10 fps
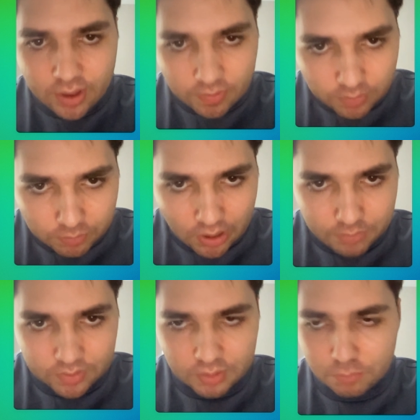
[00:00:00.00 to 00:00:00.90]

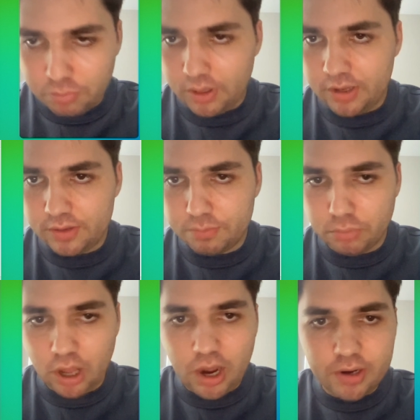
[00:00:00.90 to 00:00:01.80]
Sometimes it's
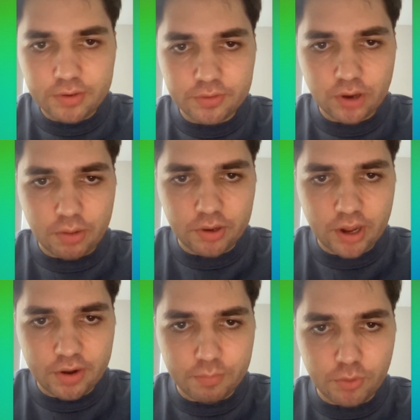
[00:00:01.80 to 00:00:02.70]
blocked, so I would kind of